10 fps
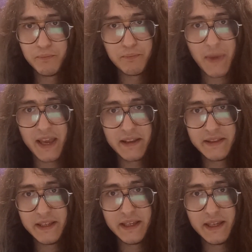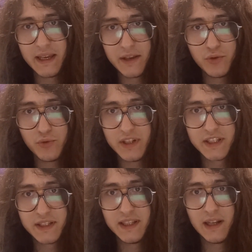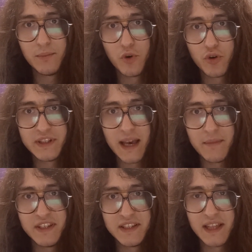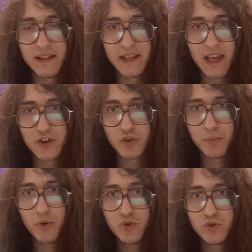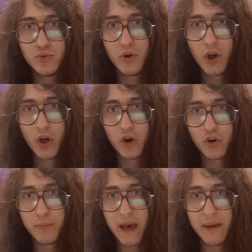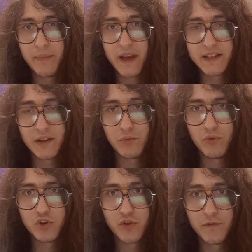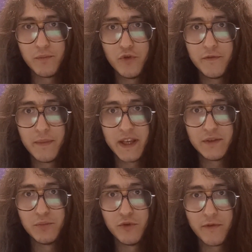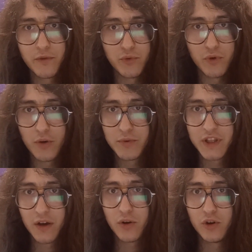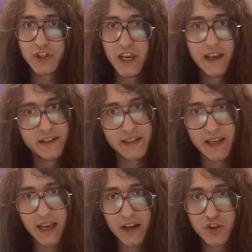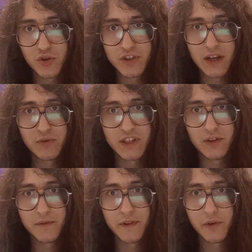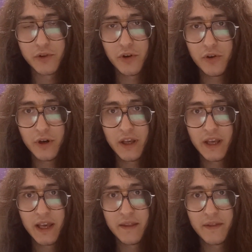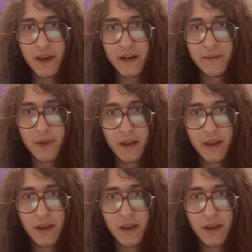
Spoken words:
make the units deal more damage than they are supposed to, or bypass the rules of movement, move through obstacles, take actions outside of their turn, then